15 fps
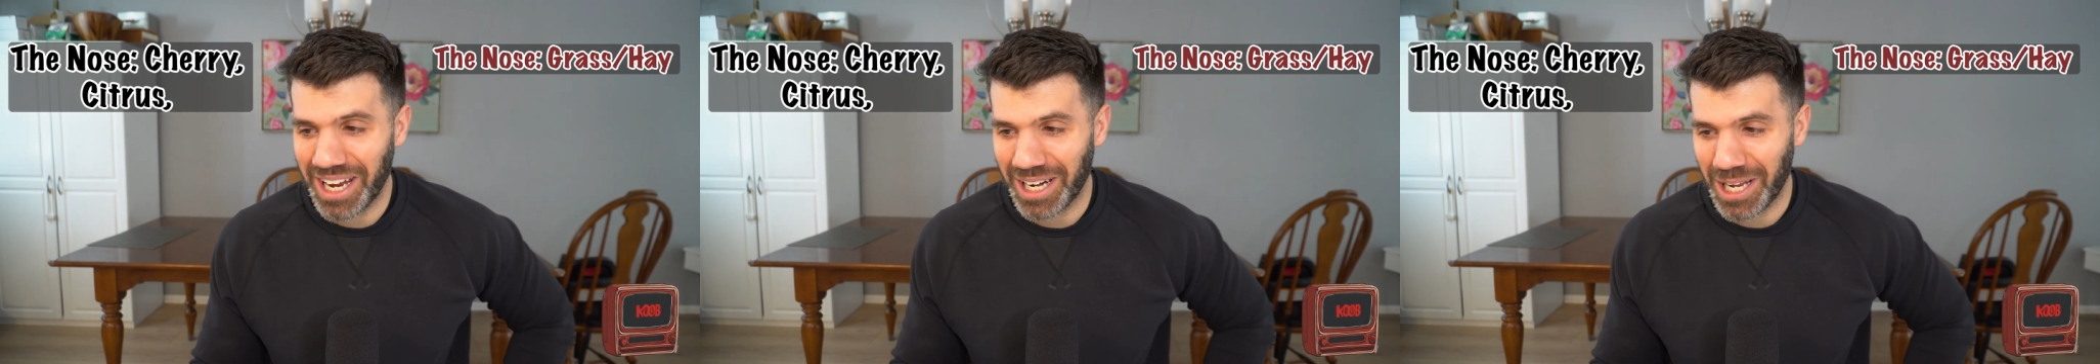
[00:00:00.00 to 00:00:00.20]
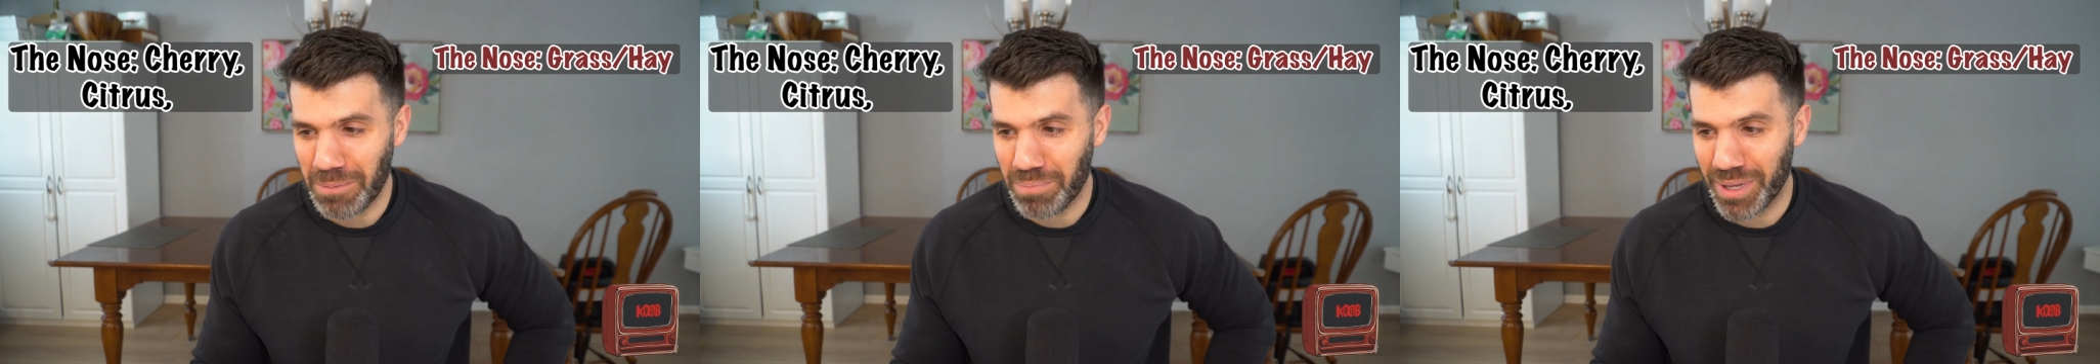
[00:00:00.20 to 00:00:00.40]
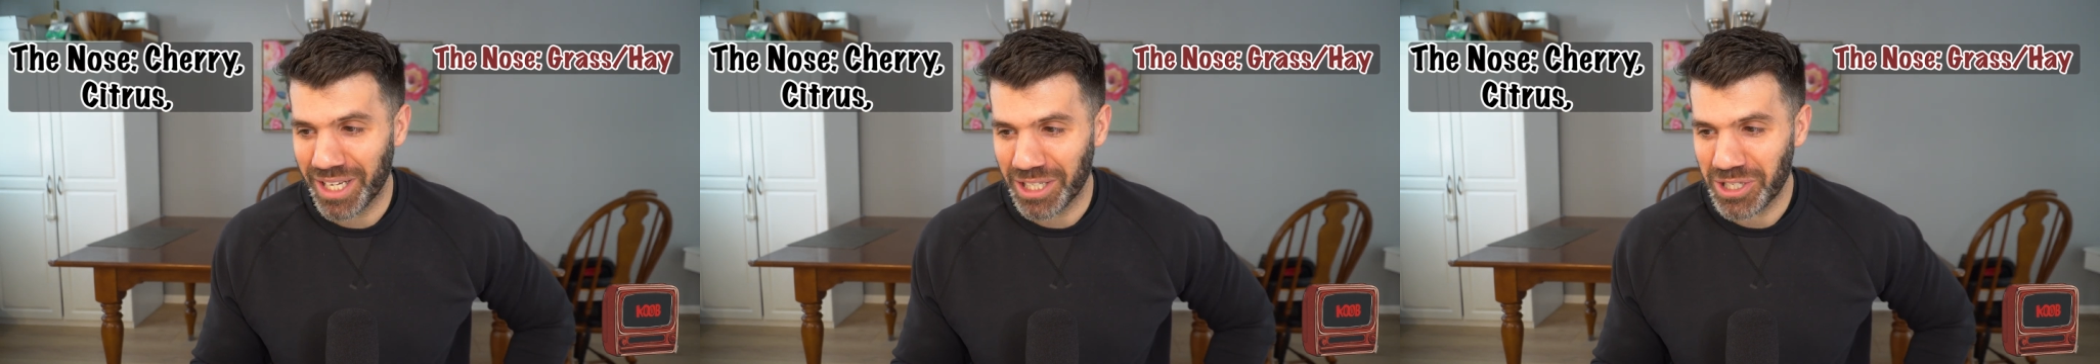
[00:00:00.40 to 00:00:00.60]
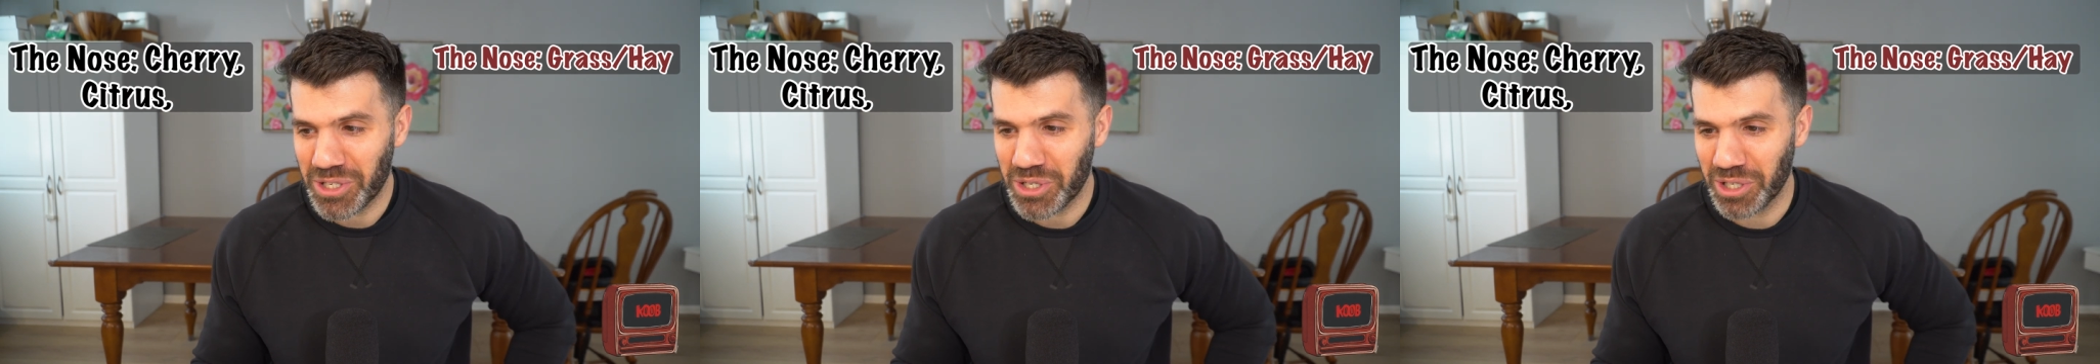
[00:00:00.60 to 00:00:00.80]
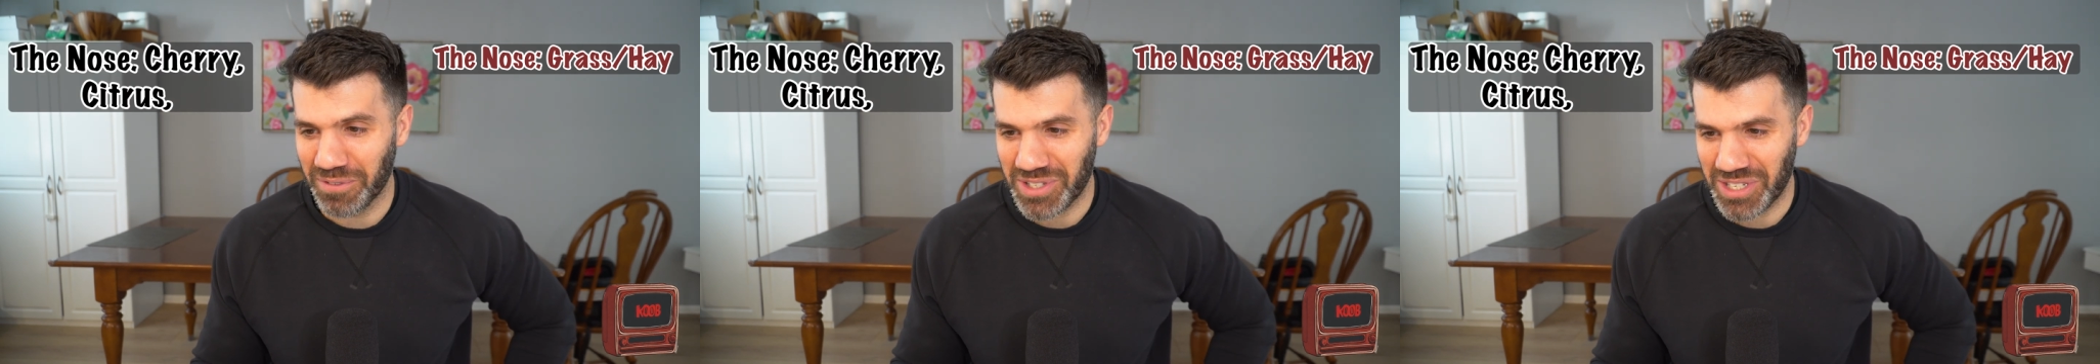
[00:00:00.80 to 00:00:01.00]
and a
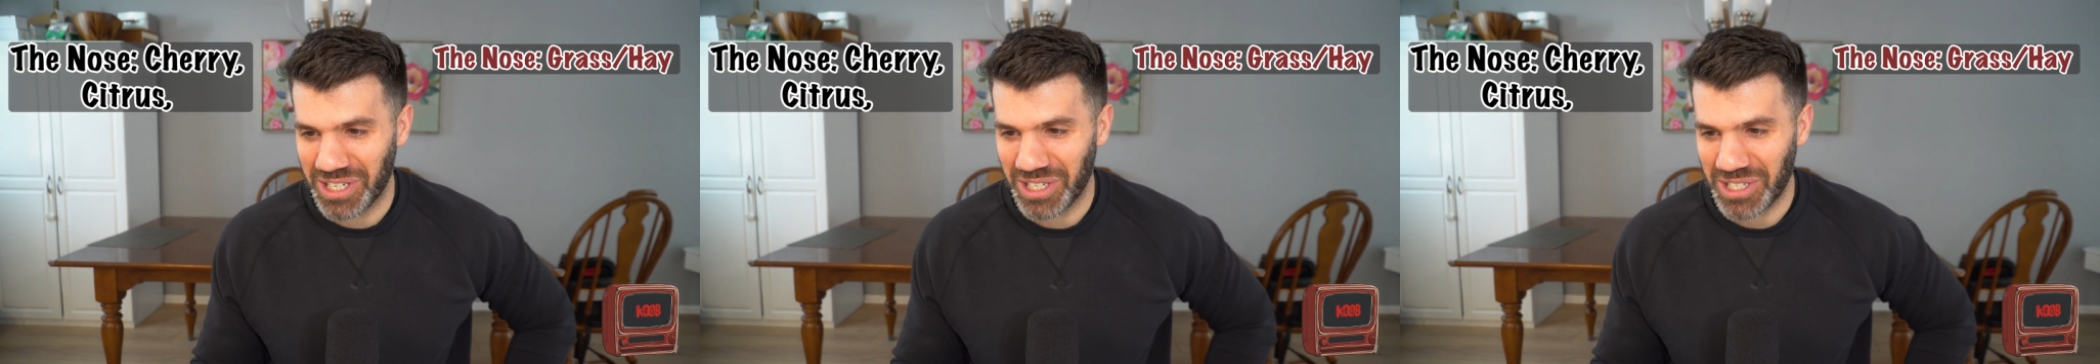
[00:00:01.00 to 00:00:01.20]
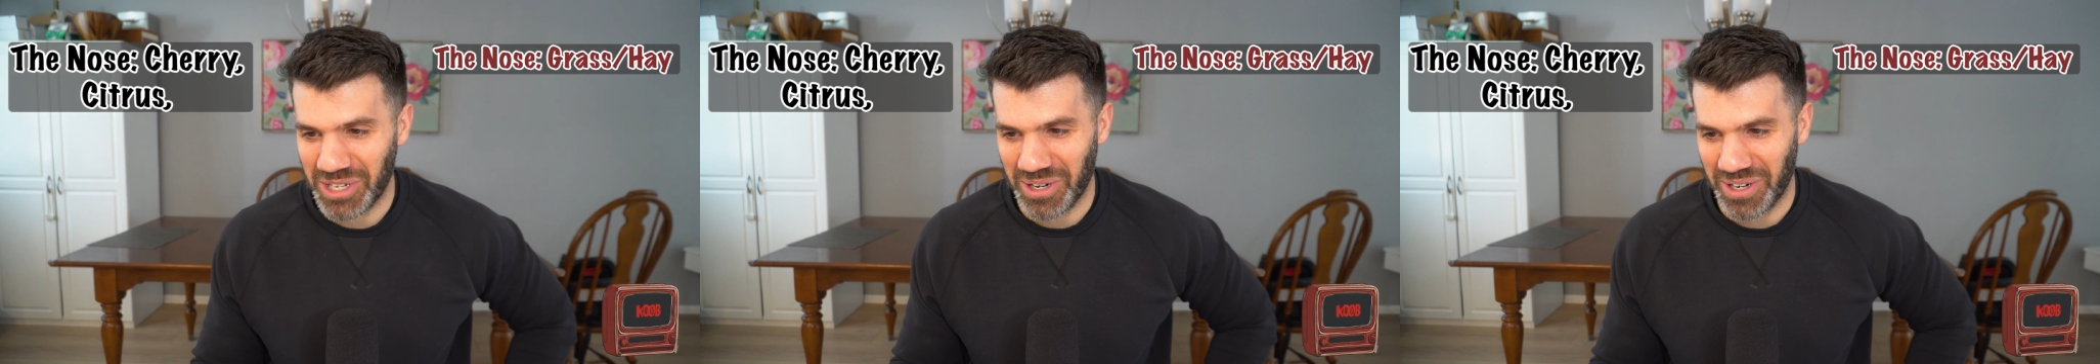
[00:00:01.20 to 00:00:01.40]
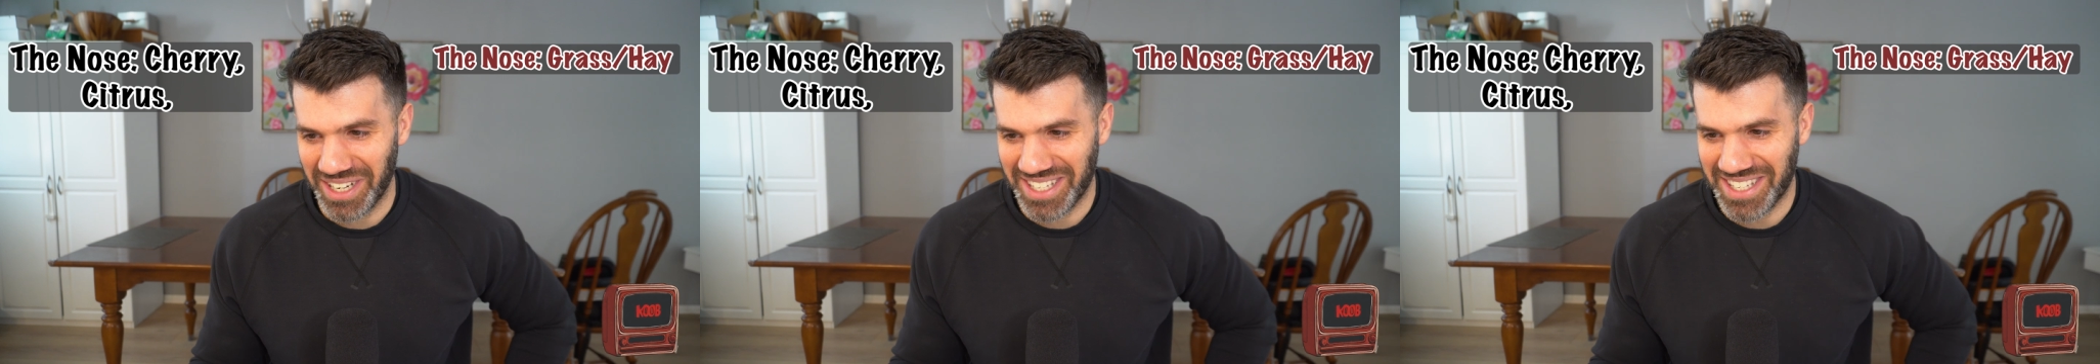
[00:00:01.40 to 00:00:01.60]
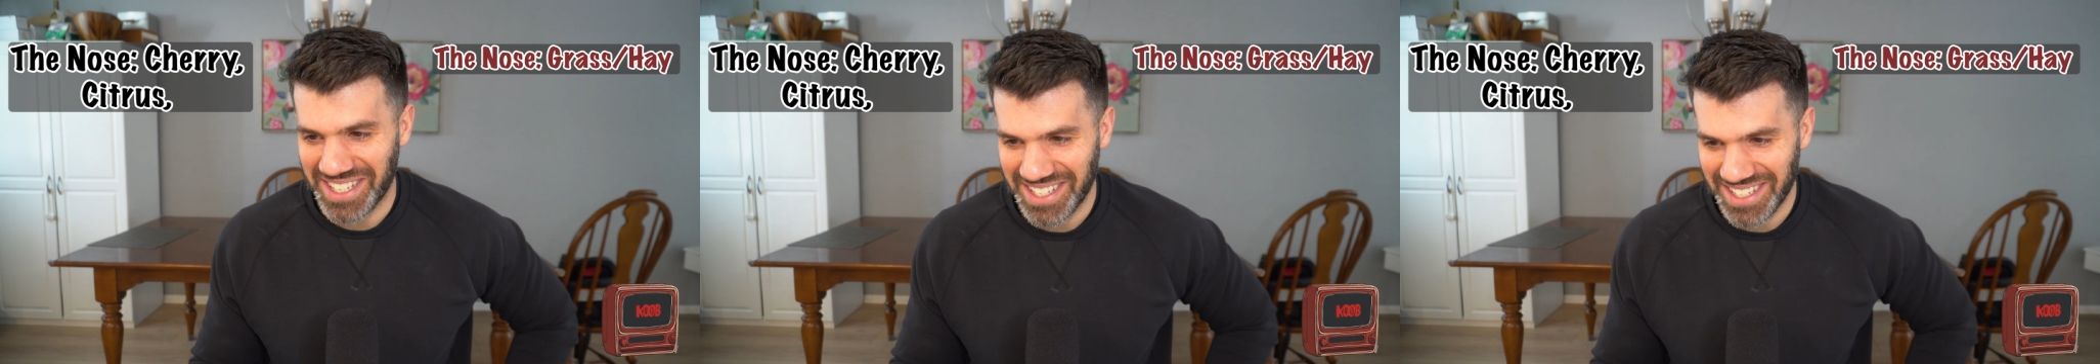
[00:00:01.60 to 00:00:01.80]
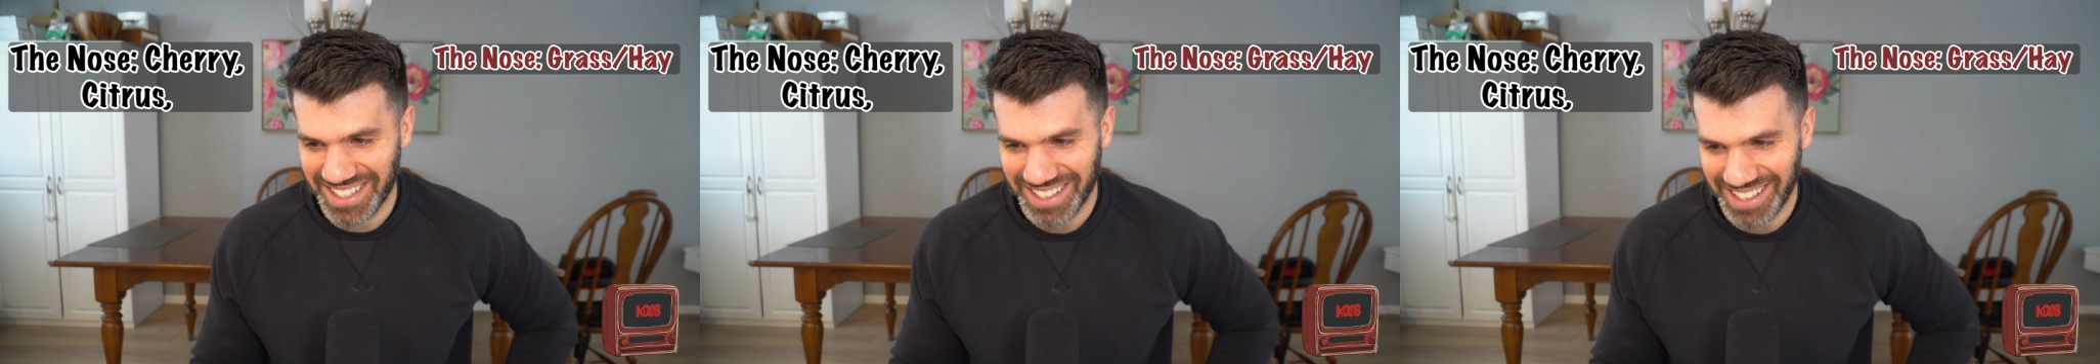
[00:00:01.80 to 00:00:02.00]
pinch of
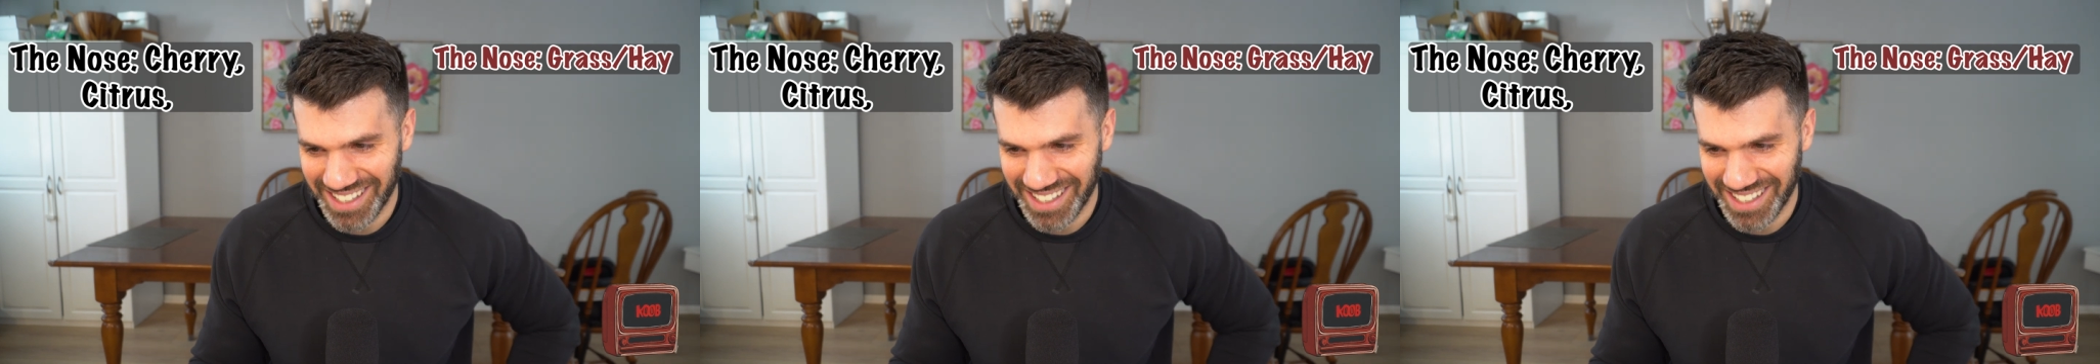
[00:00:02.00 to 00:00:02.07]
citrus